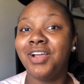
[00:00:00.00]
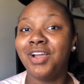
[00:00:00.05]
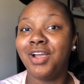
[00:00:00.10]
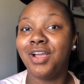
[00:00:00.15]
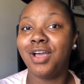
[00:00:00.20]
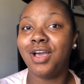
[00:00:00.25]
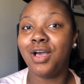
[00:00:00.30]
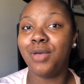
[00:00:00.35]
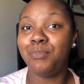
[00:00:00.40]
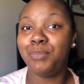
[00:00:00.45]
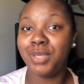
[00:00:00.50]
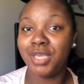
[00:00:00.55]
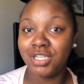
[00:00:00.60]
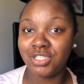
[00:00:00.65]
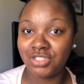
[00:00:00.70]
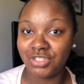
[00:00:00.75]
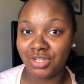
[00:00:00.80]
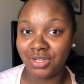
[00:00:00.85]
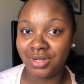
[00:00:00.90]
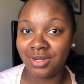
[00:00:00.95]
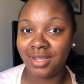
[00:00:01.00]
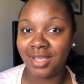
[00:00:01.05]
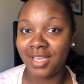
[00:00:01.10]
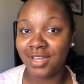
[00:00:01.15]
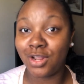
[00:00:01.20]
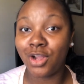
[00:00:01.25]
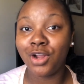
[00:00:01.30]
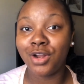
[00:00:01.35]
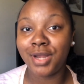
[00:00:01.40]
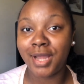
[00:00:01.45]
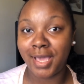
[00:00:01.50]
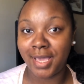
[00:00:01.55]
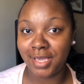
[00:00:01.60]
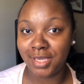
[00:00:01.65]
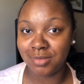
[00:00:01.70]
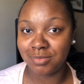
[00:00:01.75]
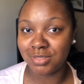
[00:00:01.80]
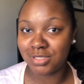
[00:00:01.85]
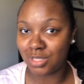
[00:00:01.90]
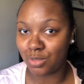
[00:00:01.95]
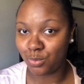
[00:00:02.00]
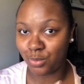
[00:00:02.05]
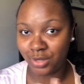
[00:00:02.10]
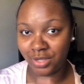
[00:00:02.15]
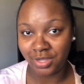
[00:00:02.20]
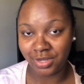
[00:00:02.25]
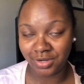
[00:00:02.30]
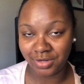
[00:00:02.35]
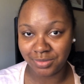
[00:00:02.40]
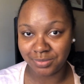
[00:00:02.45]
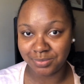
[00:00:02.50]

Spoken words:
a picture in her name somewhere here.